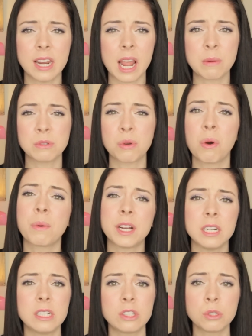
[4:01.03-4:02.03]
that I was
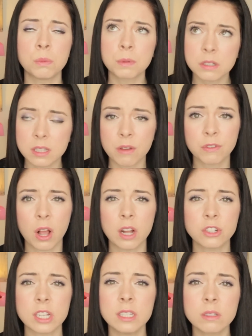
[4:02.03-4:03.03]
already super
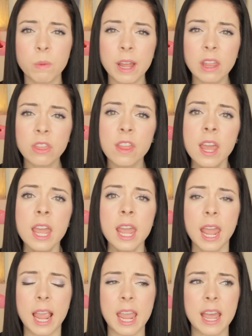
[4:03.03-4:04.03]
self-conscious with
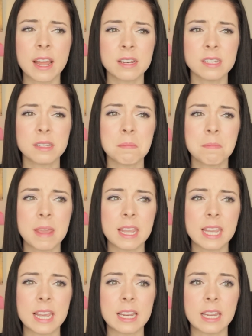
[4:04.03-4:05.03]
and
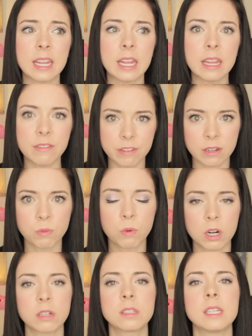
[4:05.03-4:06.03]
make it even
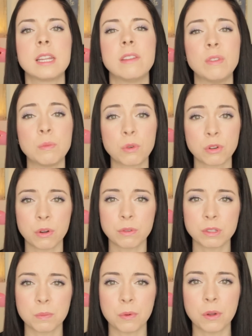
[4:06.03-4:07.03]
worse and even more
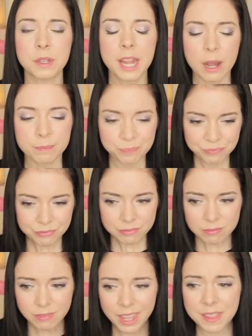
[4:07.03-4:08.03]
noticeable. Now,
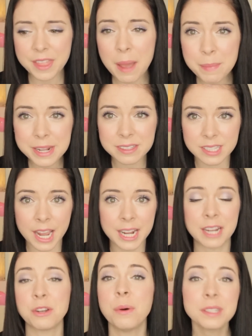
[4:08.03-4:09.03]
that being
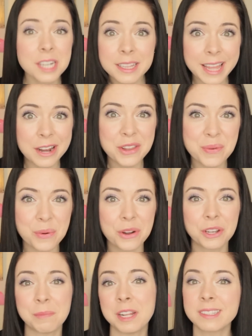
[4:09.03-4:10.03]
said, I know it's not the end of the
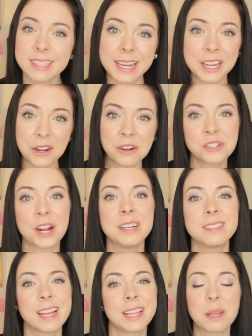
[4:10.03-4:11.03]
world. I'm not sitting here trying
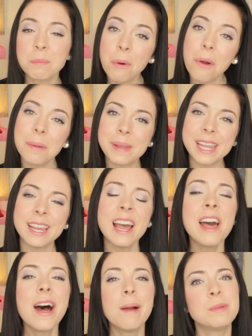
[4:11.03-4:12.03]
to say like, poor me.
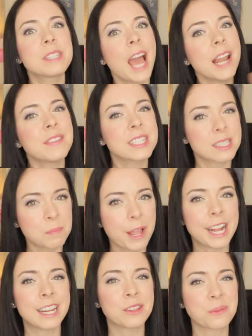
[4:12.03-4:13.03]
I'm just kind of
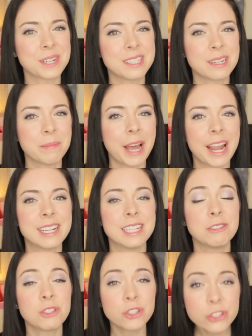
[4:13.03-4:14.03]
explaining the reasoning behind
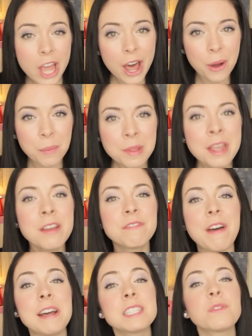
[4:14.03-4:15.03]
it. So
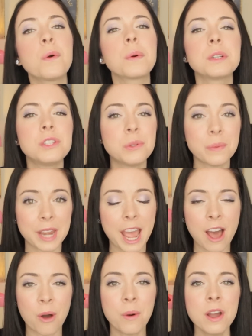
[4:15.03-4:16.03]
fast forward to
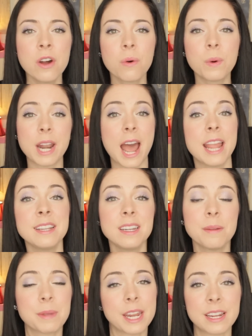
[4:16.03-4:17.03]
now, what I
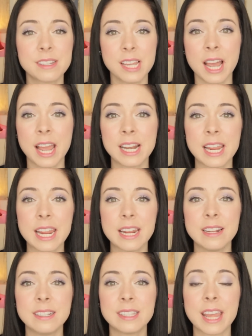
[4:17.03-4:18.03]
ended up getting done
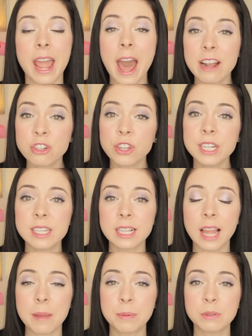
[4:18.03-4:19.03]
is they actually did
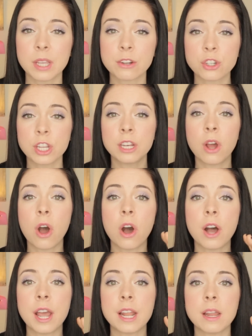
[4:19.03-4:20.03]
liposuction
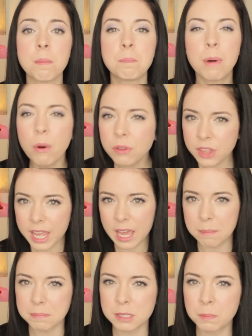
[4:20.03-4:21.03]
on both
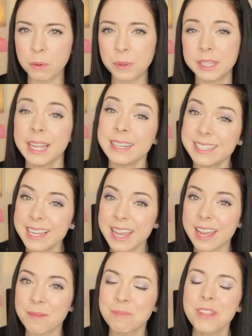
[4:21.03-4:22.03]
hips. But what they
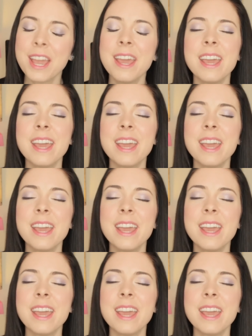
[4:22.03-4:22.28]
did